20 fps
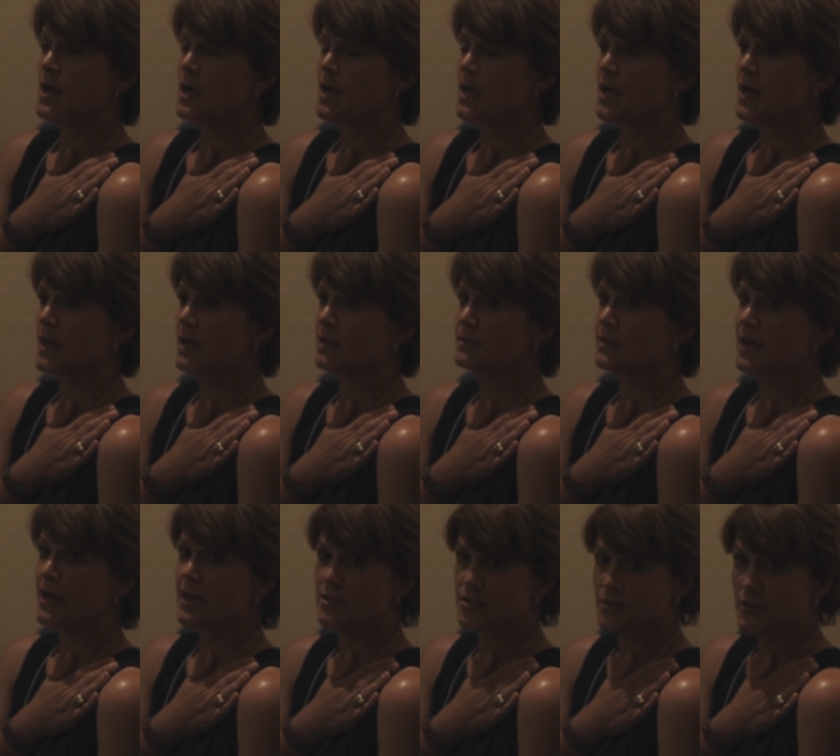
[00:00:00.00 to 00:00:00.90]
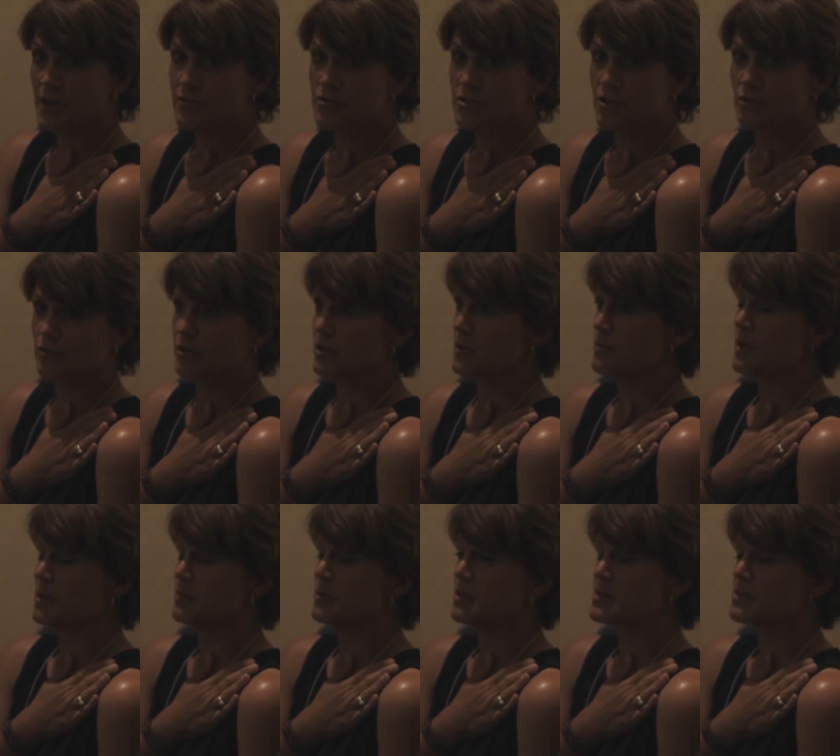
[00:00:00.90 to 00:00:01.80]
and I do have children
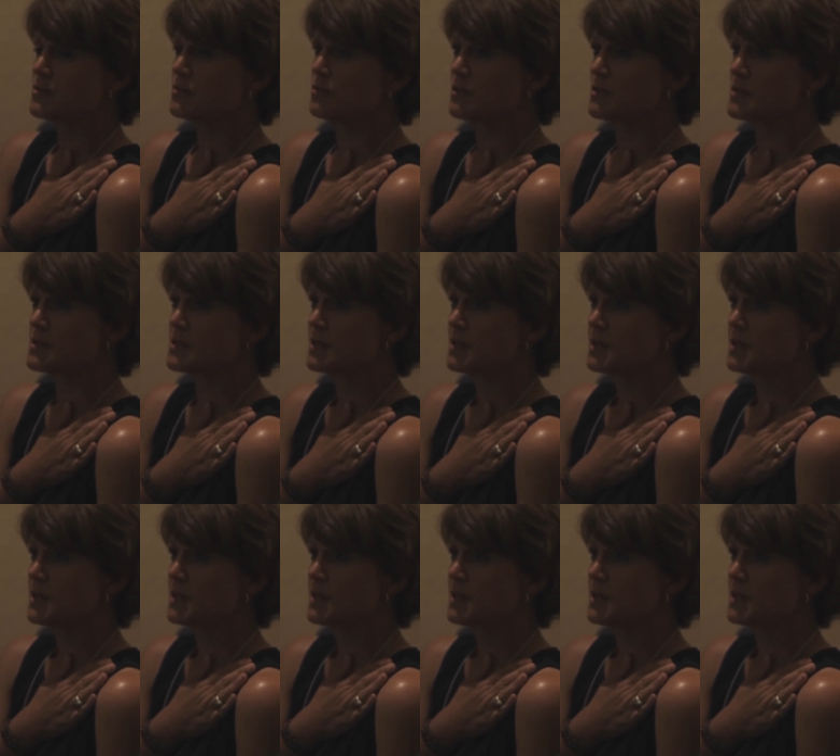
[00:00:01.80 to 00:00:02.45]
in public schools,